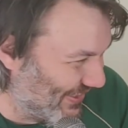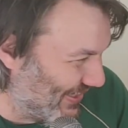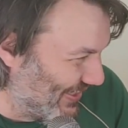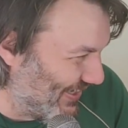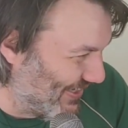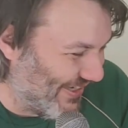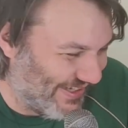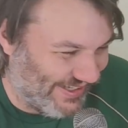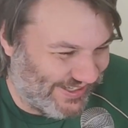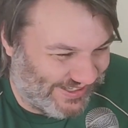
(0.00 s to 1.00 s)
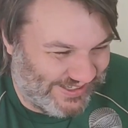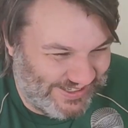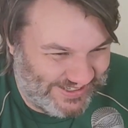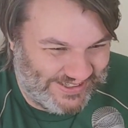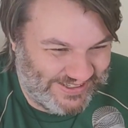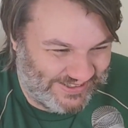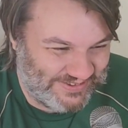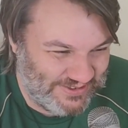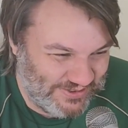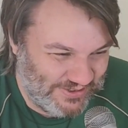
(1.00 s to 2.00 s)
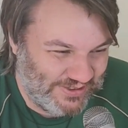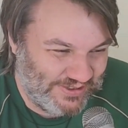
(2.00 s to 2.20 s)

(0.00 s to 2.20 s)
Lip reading: pick up on. It was so weird.